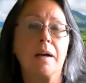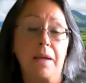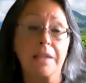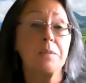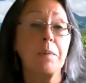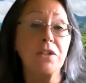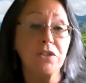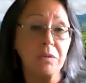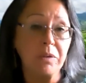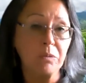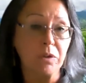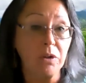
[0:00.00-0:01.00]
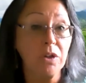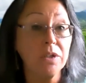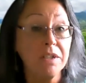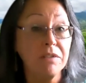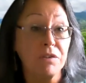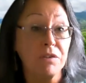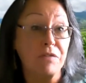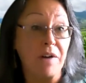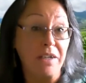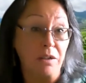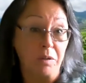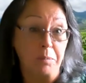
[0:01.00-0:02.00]
especially when we're looking for
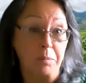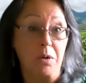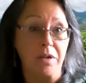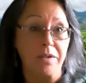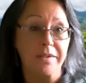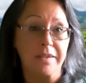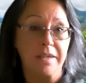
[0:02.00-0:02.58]
final reports.